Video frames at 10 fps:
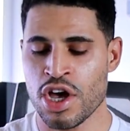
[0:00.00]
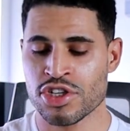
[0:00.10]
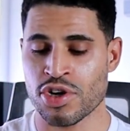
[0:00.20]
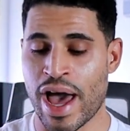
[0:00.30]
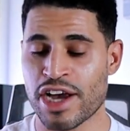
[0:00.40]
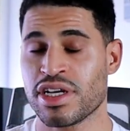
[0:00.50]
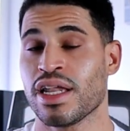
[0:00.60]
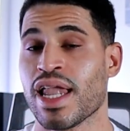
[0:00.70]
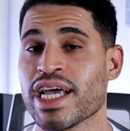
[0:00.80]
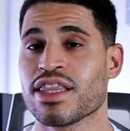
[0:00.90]
So I actually
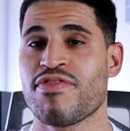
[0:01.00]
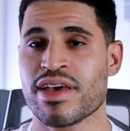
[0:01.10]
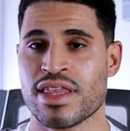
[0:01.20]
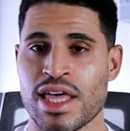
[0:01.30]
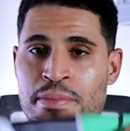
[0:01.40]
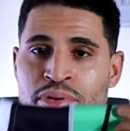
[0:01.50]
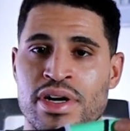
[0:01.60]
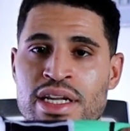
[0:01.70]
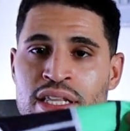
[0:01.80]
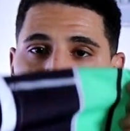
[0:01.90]
like the fact that they
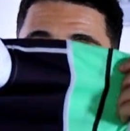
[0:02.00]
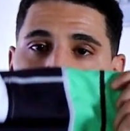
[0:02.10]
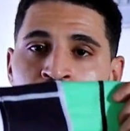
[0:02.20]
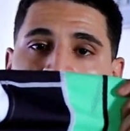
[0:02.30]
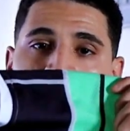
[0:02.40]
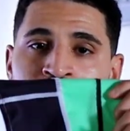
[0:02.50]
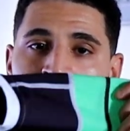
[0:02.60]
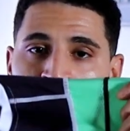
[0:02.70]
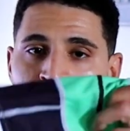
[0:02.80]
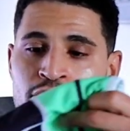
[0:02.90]
put the logo in the
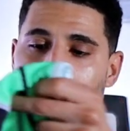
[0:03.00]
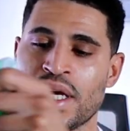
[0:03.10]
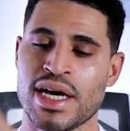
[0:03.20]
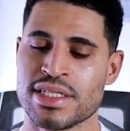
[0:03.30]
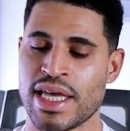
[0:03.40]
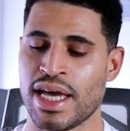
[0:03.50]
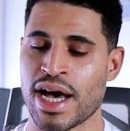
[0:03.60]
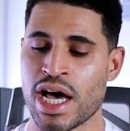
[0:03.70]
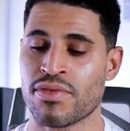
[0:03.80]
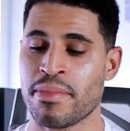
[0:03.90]
middle because it
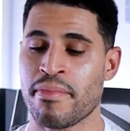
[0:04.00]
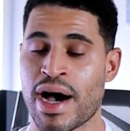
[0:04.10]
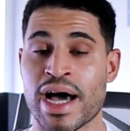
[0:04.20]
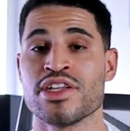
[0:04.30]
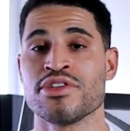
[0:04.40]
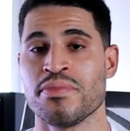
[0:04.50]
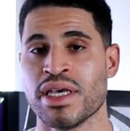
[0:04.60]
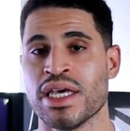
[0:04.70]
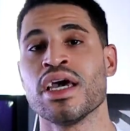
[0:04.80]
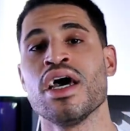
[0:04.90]
kind of reminds
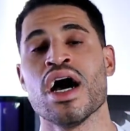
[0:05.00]
me